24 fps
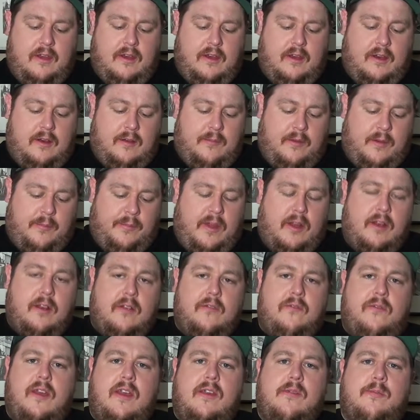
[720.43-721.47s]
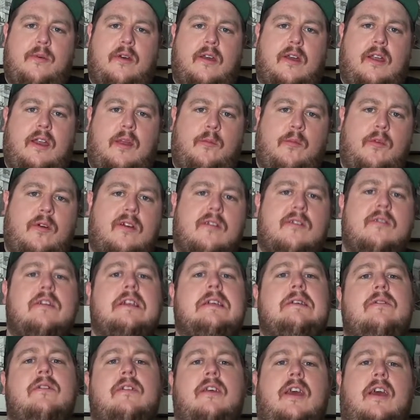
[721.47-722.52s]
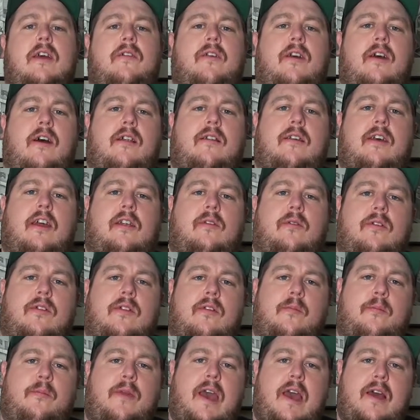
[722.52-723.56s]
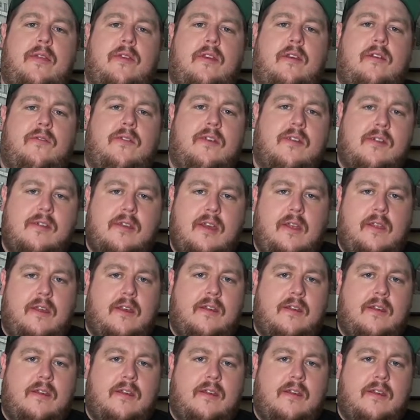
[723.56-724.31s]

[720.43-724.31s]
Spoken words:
I'm not on Facebook anymore, so I don't really have contact with him. Matthew, if you see